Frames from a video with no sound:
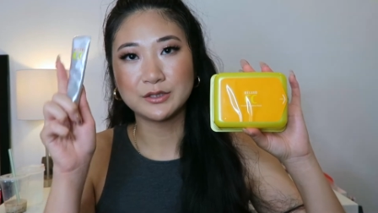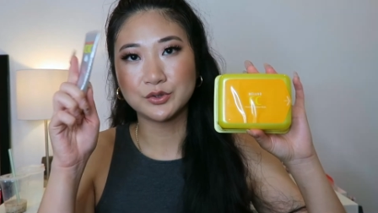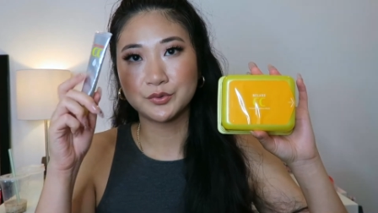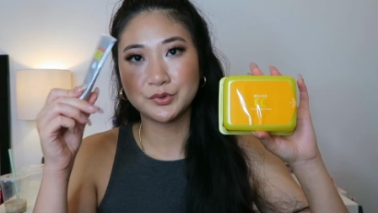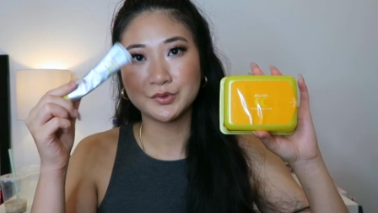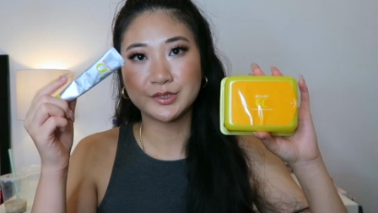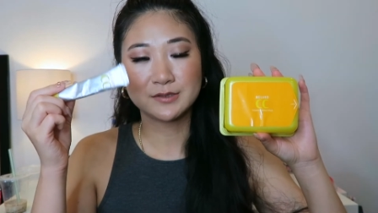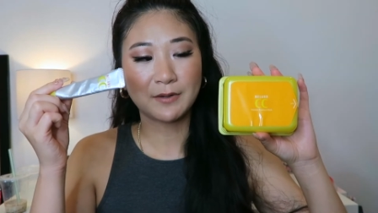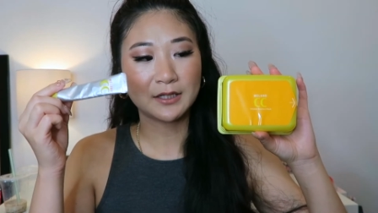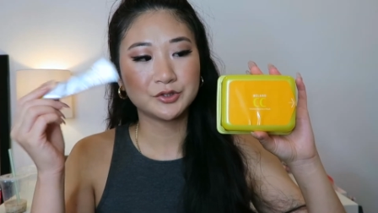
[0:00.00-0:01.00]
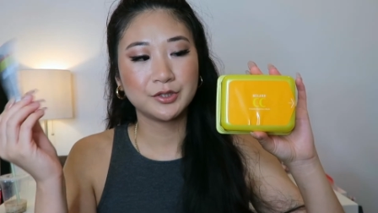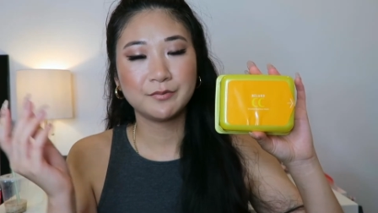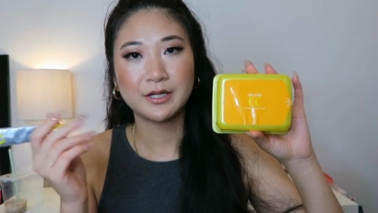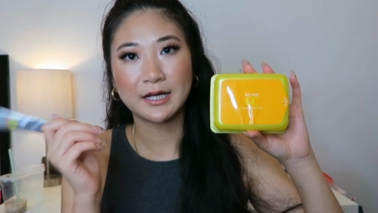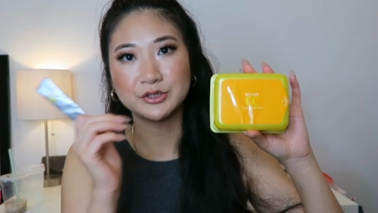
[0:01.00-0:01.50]
i don't use the spot
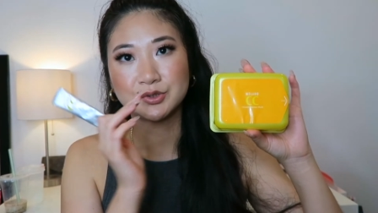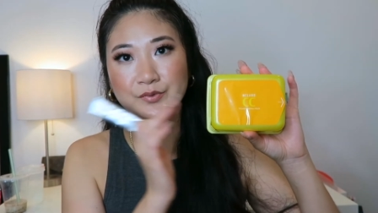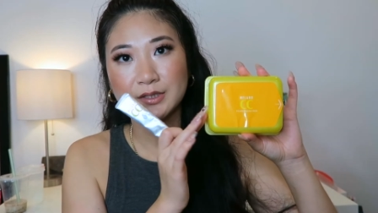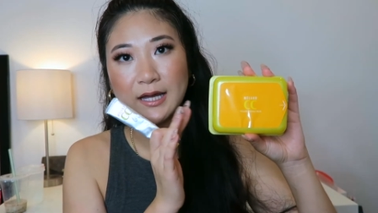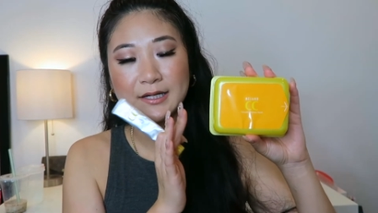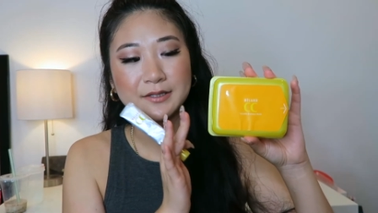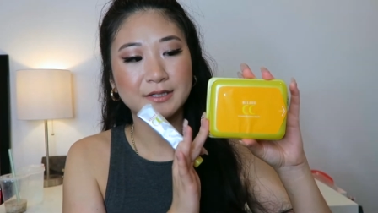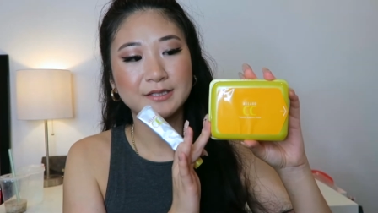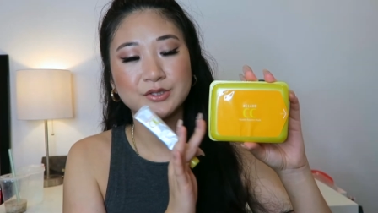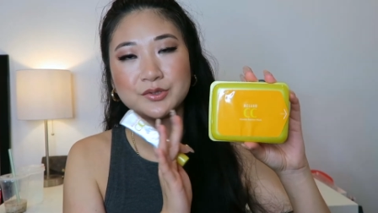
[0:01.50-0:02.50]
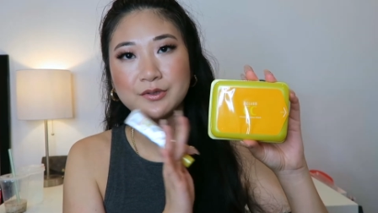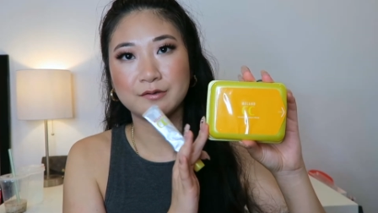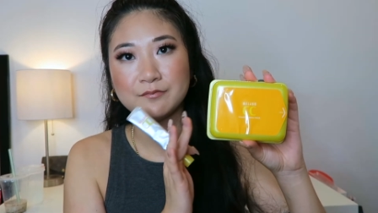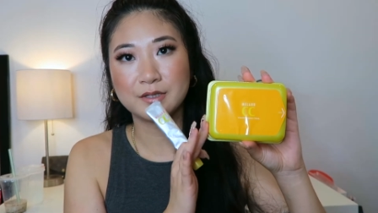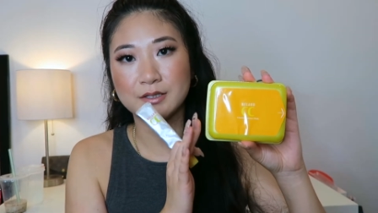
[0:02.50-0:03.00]
treatment i just rely on this to
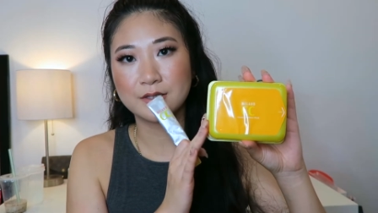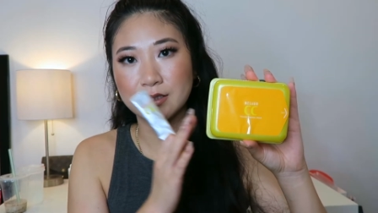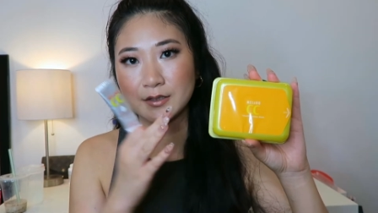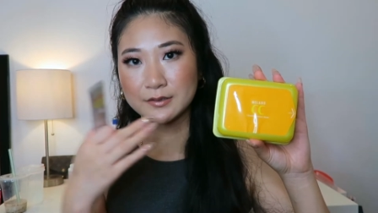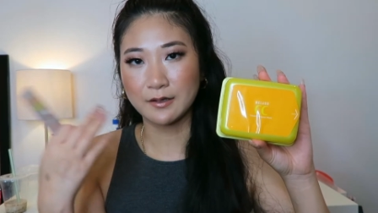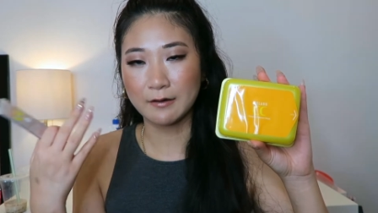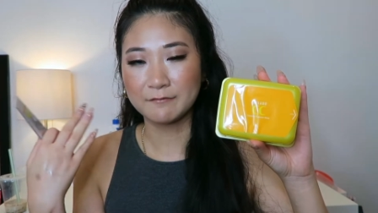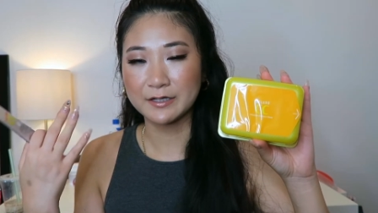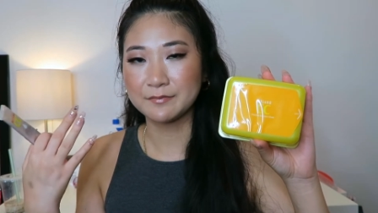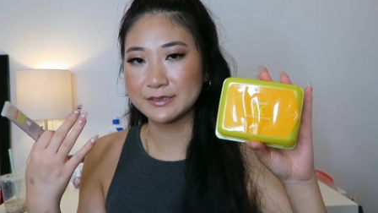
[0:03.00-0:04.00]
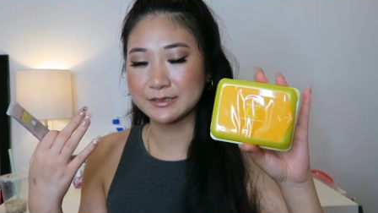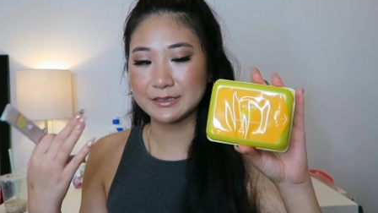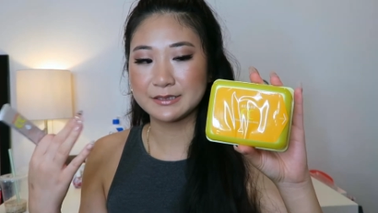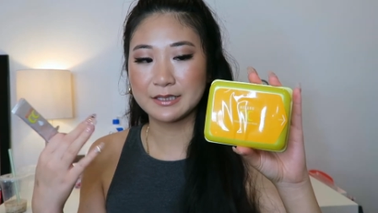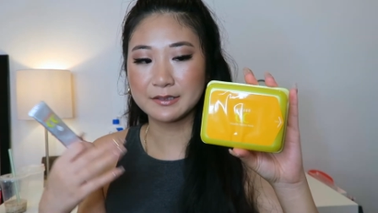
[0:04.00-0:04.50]
give me the uh, vitamin
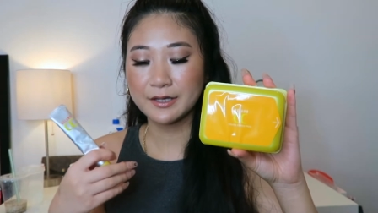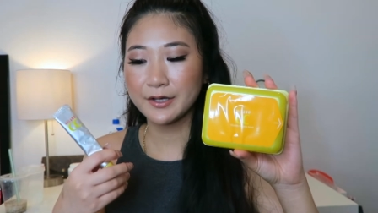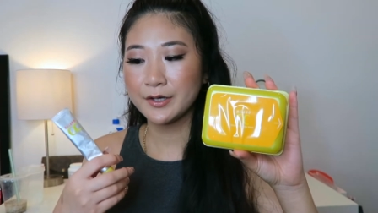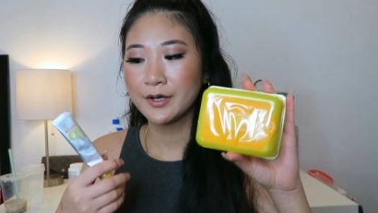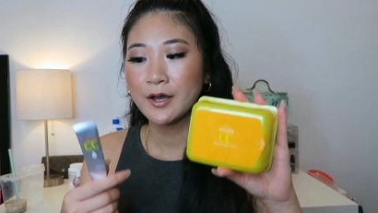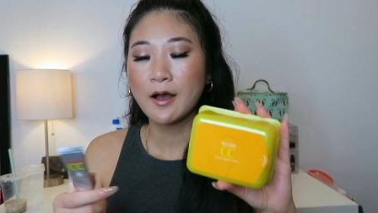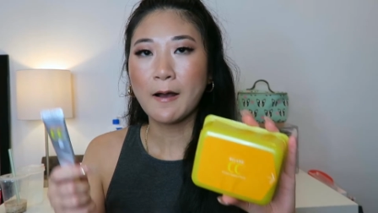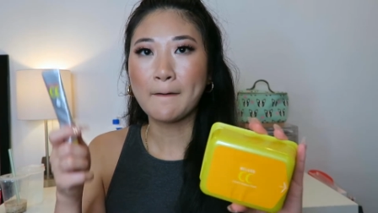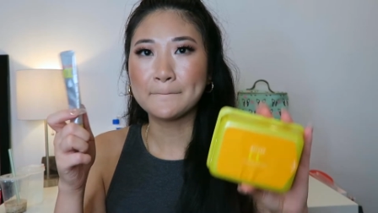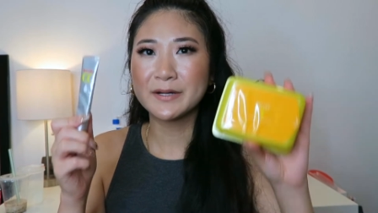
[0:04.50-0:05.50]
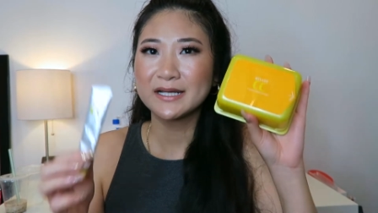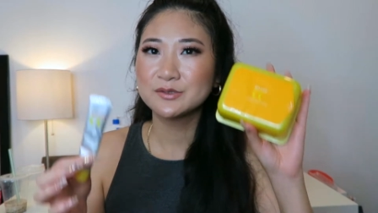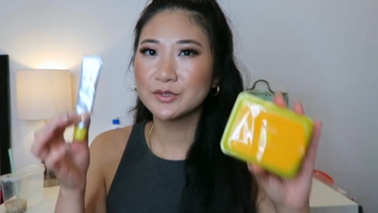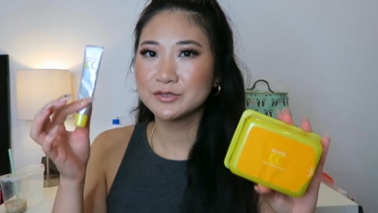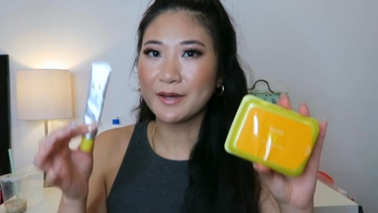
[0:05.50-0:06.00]
c skincare um, but
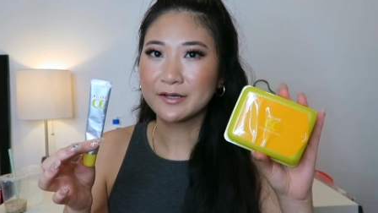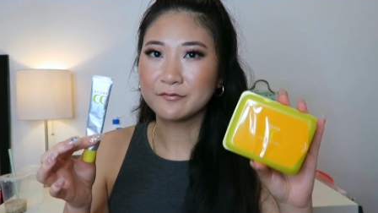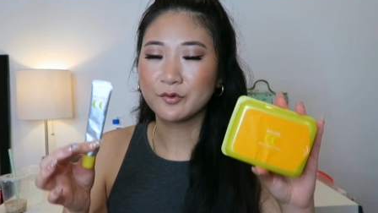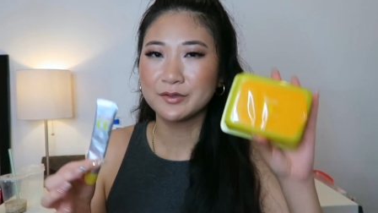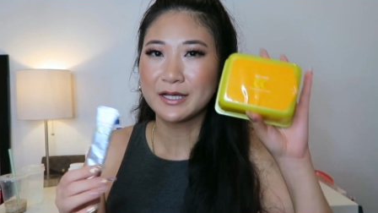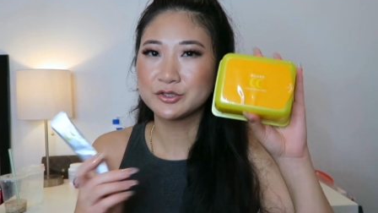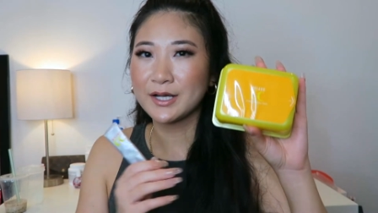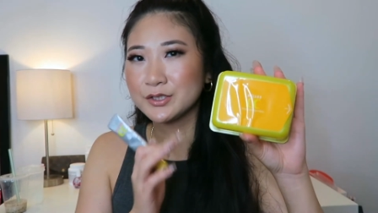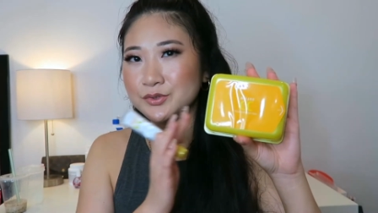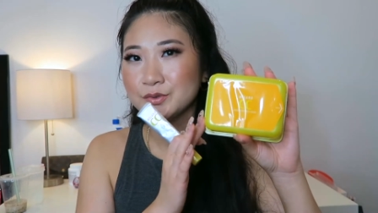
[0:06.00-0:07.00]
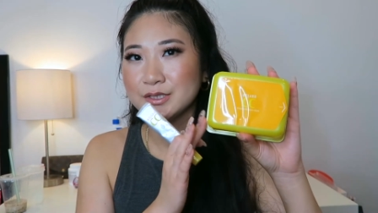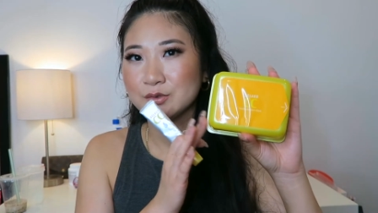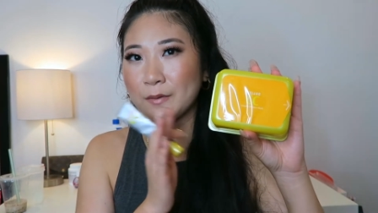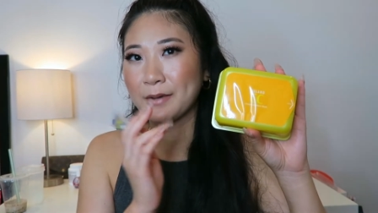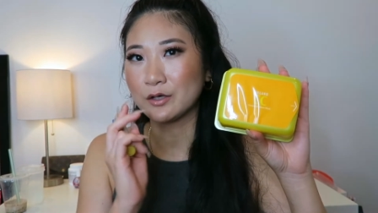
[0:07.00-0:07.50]
i switch back and forth i try to do
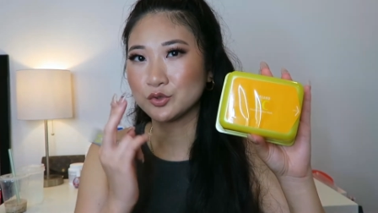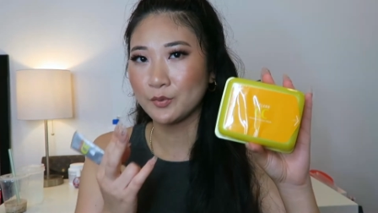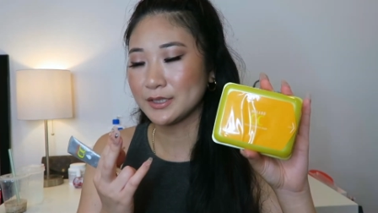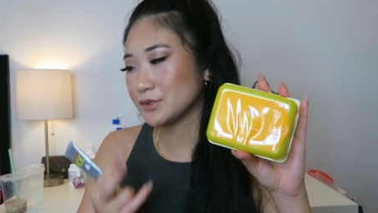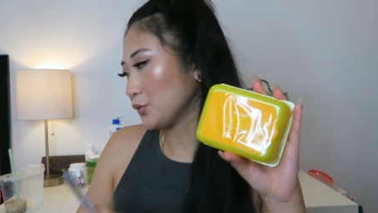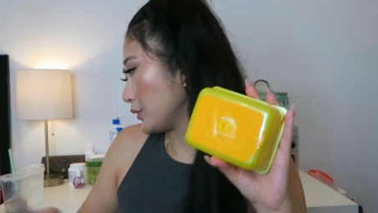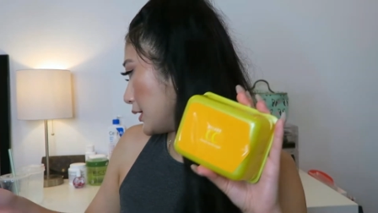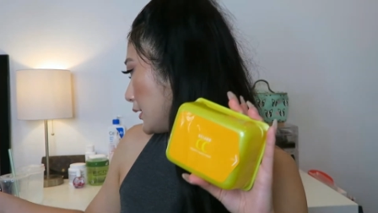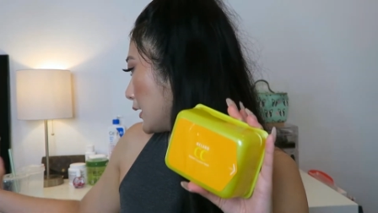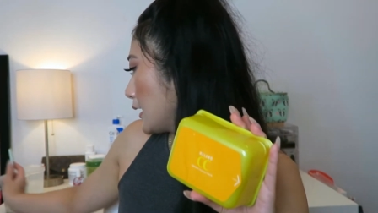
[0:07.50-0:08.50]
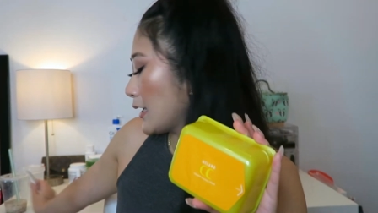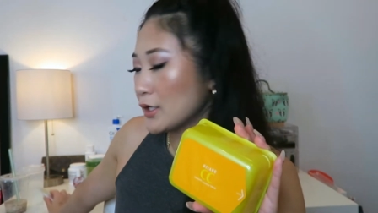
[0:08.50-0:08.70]
this about twice a week